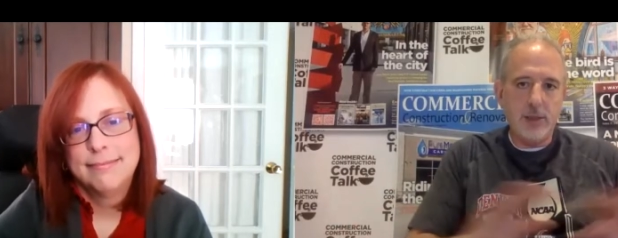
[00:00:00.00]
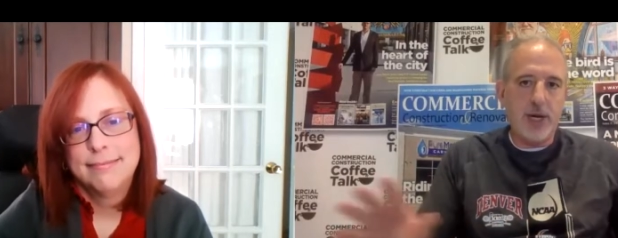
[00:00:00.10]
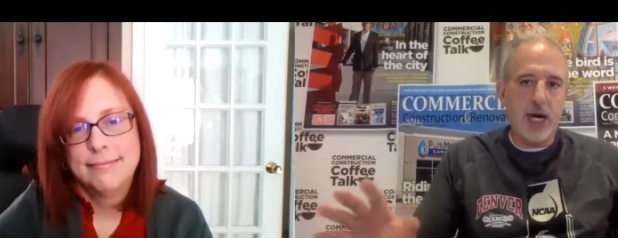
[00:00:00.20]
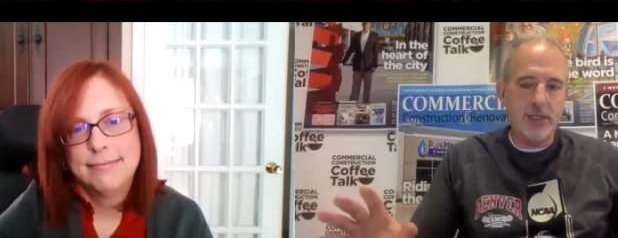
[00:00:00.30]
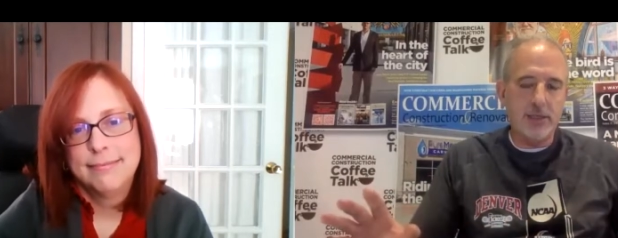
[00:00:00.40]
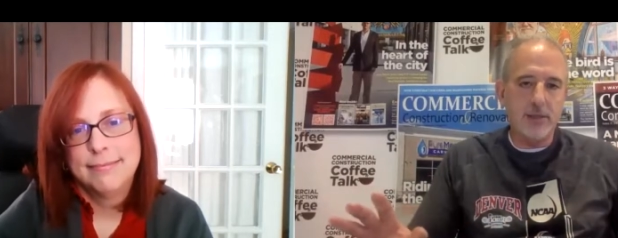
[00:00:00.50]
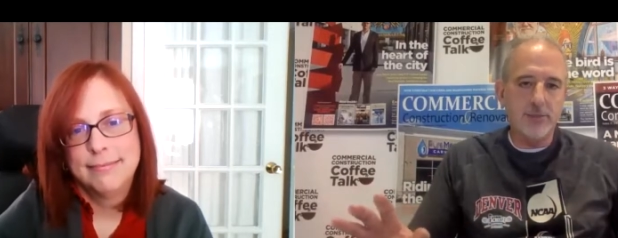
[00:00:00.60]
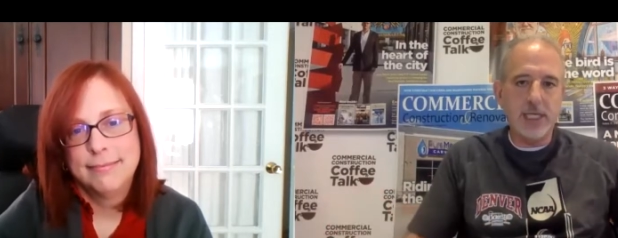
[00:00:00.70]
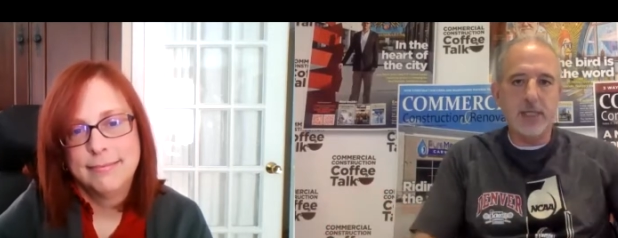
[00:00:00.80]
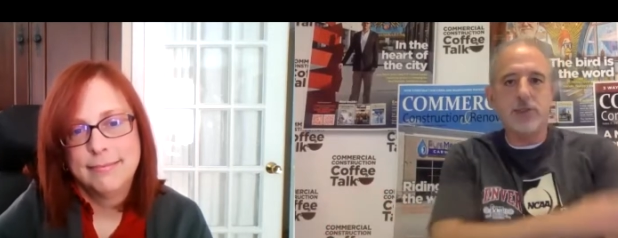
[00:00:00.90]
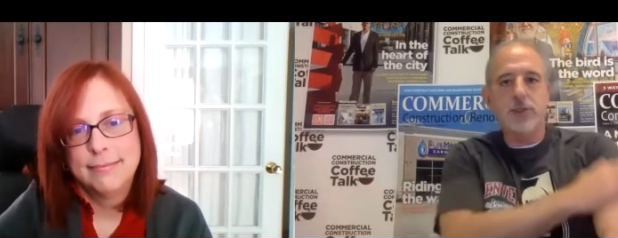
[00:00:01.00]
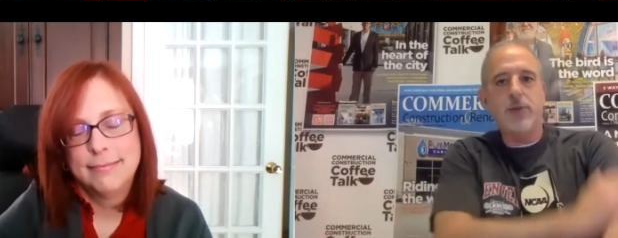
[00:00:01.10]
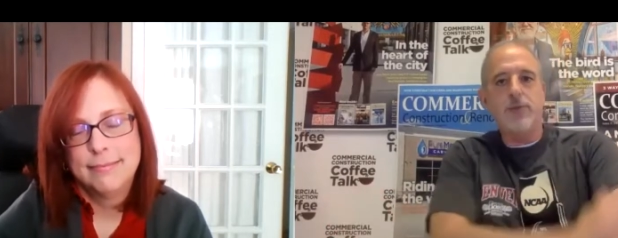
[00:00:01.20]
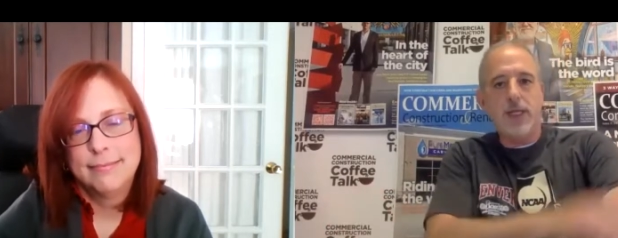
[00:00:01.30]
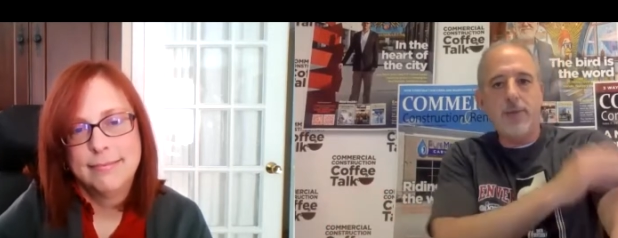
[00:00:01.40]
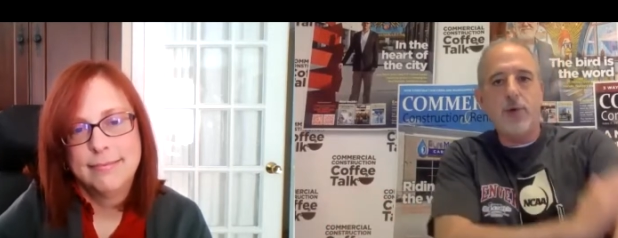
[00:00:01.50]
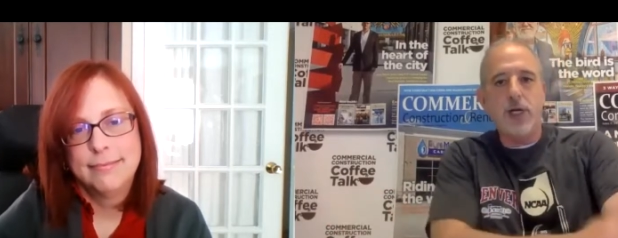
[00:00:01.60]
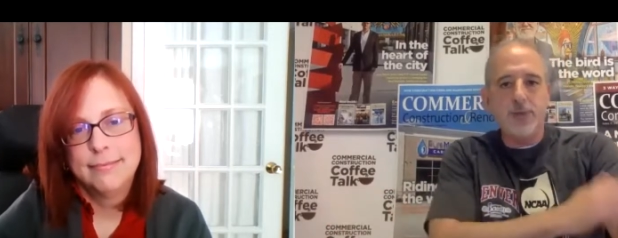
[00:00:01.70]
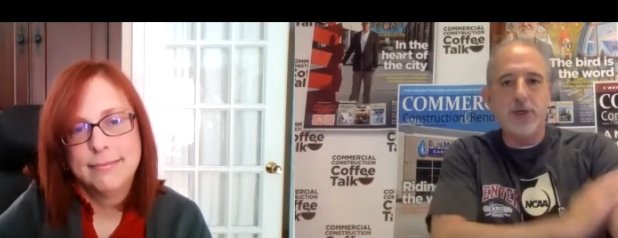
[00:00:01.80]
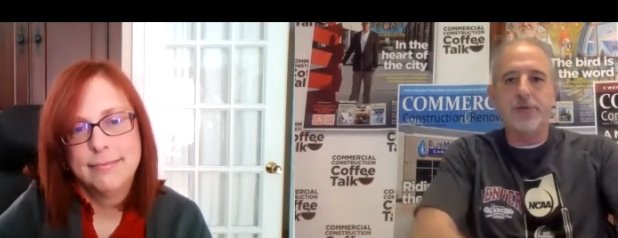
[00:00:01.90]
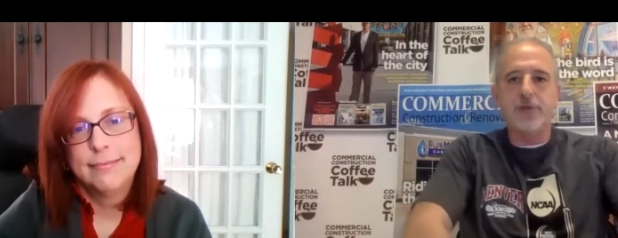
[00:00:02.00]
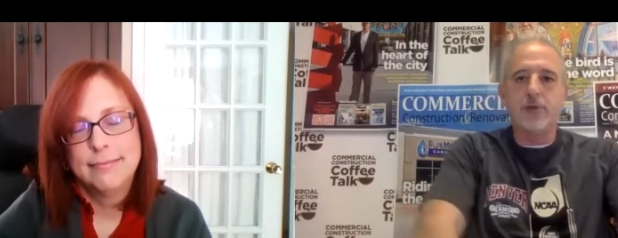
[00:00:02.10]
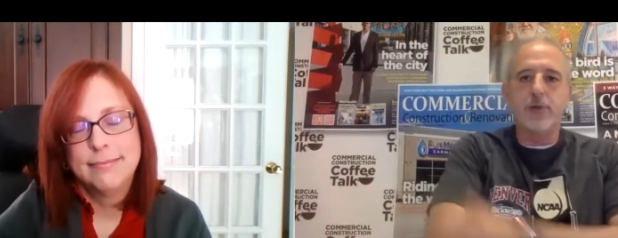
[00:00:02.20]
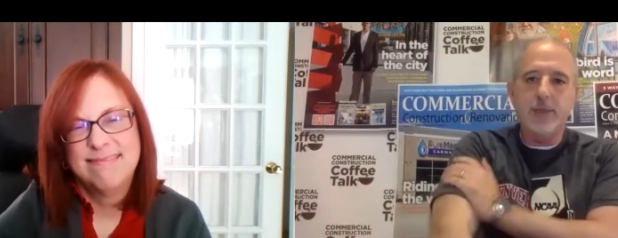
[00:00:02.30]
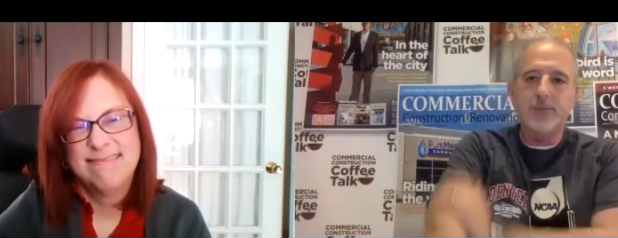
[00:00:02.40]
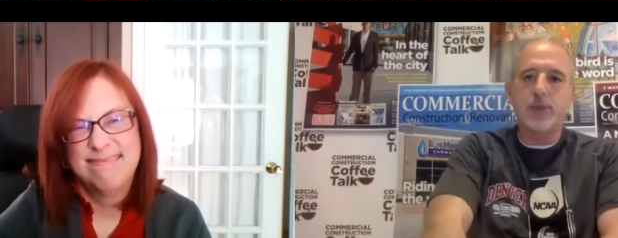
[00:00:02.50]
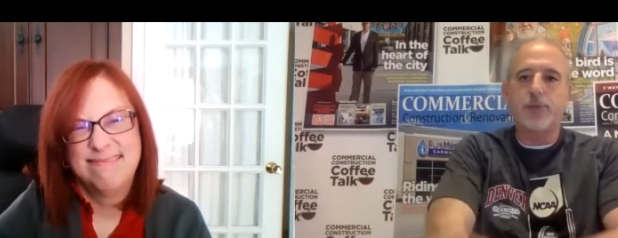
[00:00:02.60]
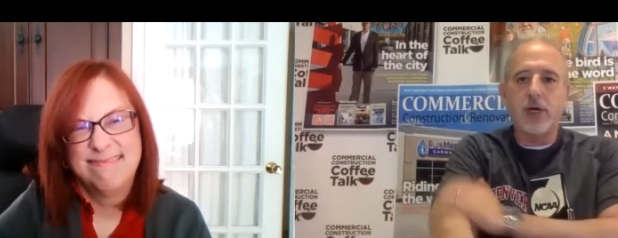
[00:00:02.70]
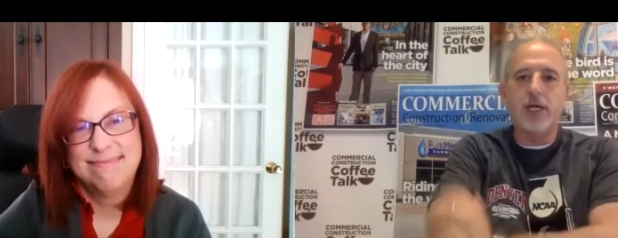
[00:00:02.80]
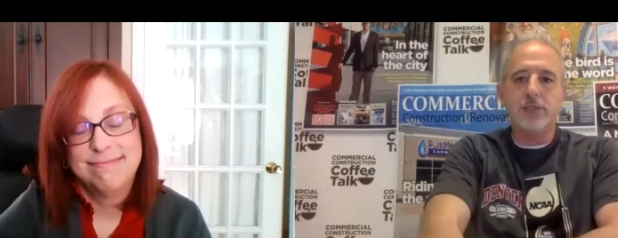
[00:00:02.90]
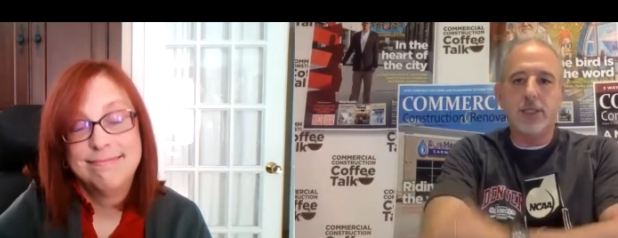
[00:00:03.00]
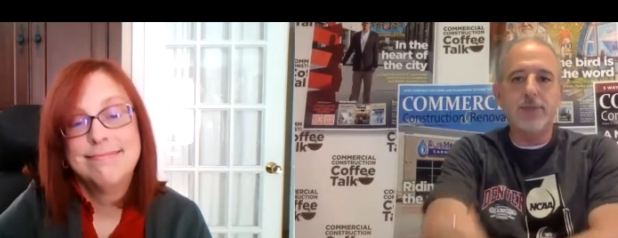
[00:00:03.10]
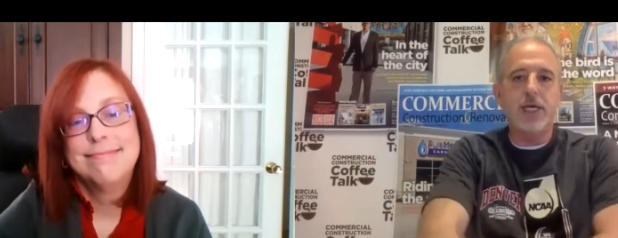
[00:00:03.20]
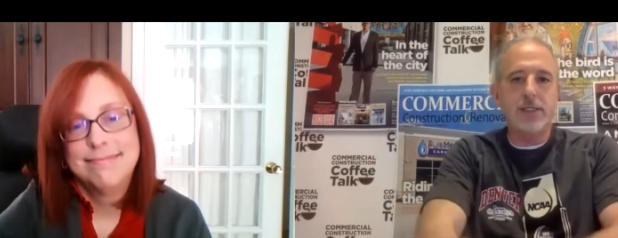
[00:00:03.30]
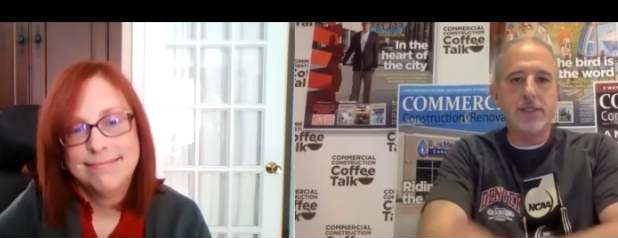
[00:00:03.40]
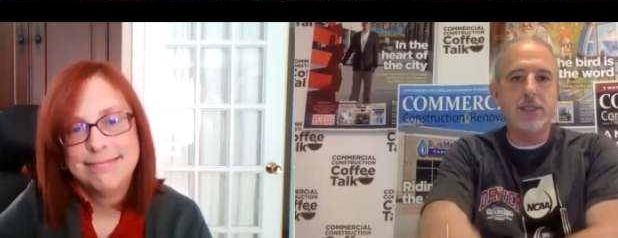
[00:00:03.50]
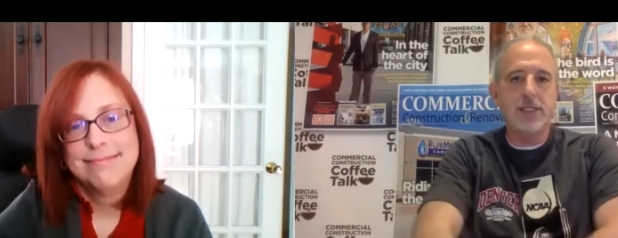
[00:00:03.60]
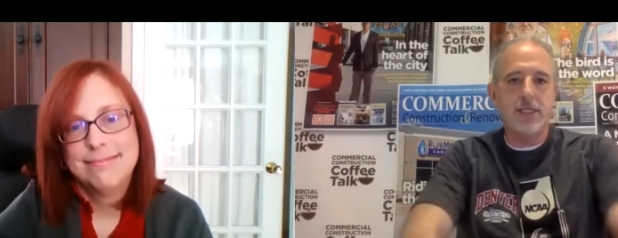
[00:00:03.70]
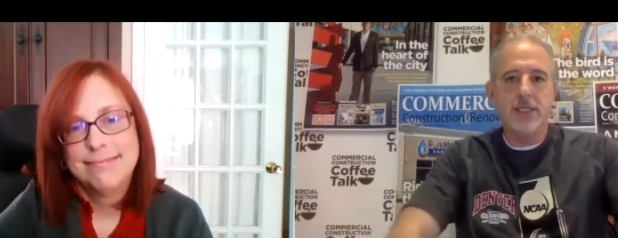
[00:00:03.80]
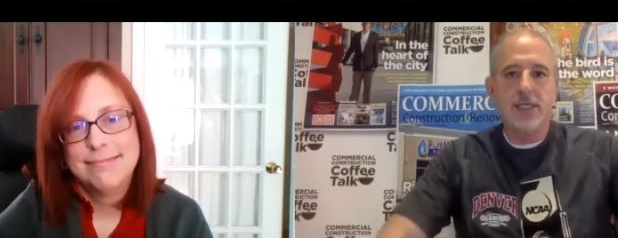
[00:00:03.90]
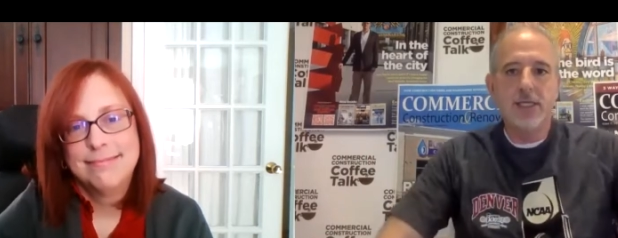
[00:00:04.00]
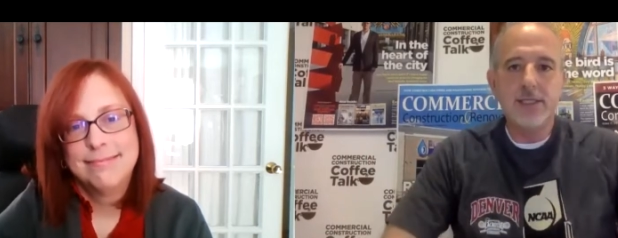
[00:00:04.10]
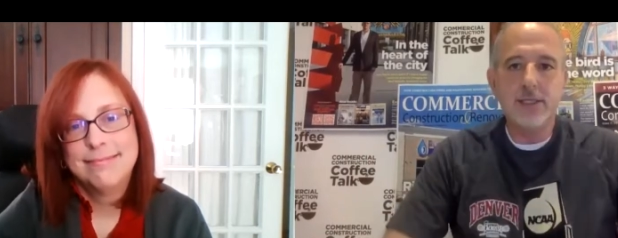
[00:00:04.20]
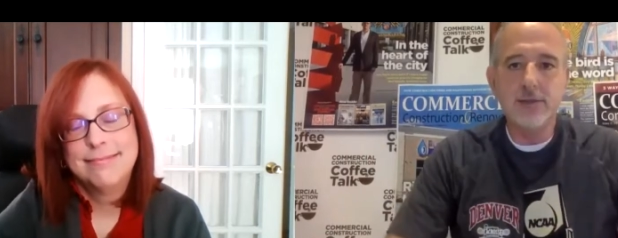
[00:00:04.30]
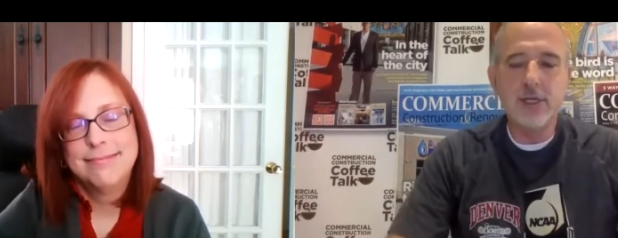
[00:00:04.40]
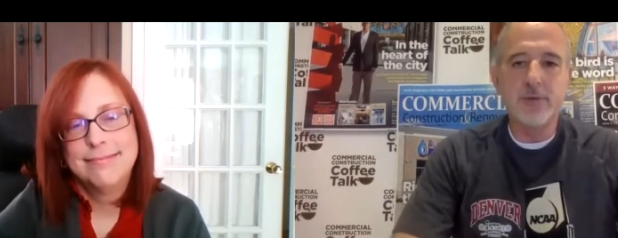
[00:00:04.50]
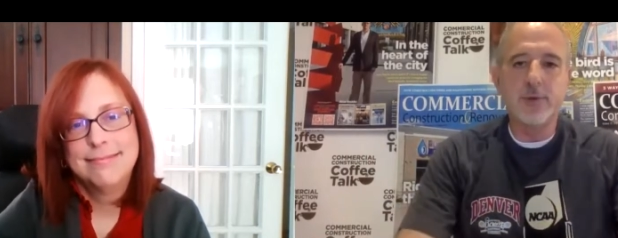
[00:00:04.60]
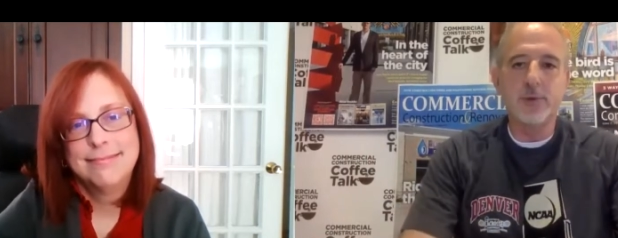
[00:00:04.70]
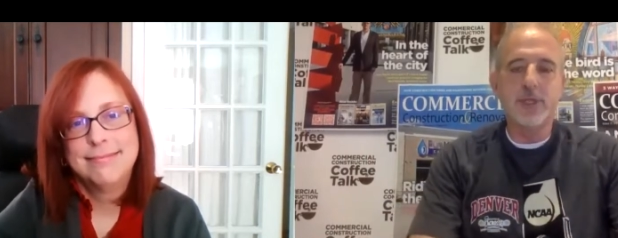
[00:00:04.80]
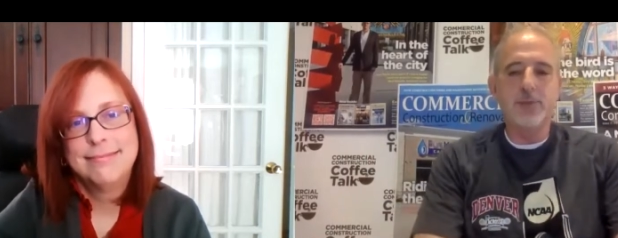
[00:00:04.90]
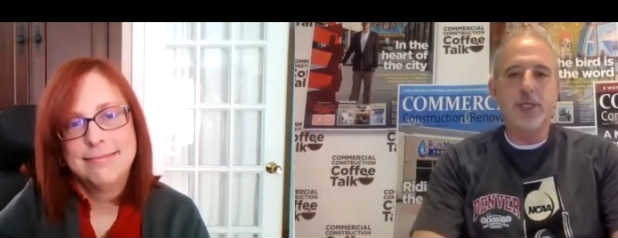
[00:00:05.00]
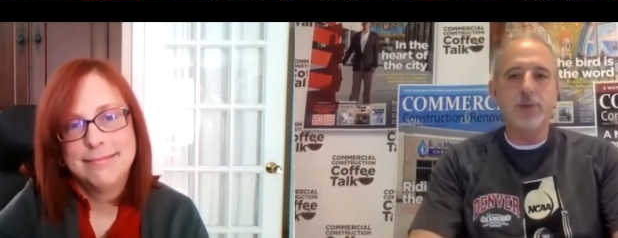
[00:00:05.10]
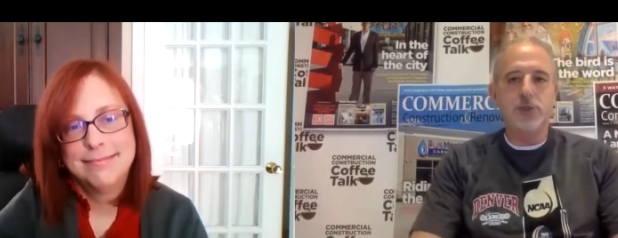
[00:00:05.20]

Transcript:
Speaker 1: the pollen comes out. So I'm I'm wiping off the green. I'm surprised I'm not uh, you know covered with it.